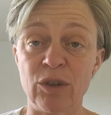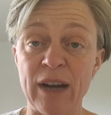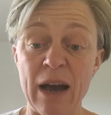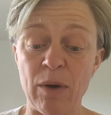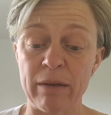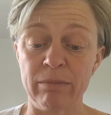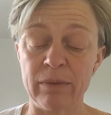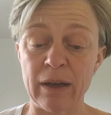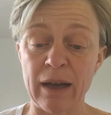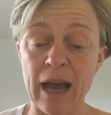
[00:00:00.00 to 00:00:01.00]

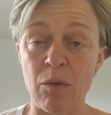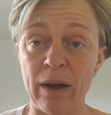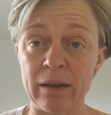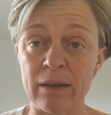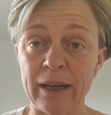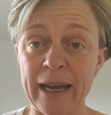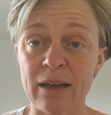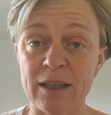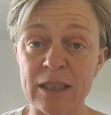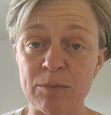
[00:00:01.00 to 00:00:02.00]
how I'd
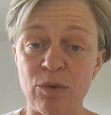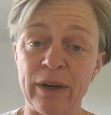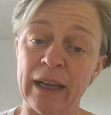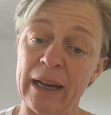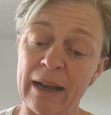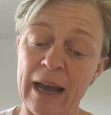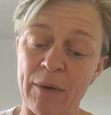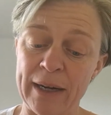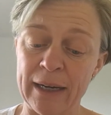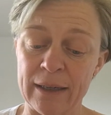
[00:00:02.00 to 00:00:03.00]
eaten this morning and
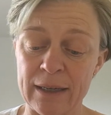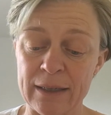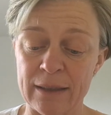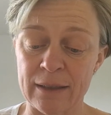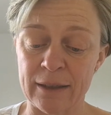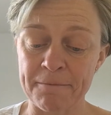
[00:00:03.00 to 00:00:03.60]
how I'd eaten yesterday.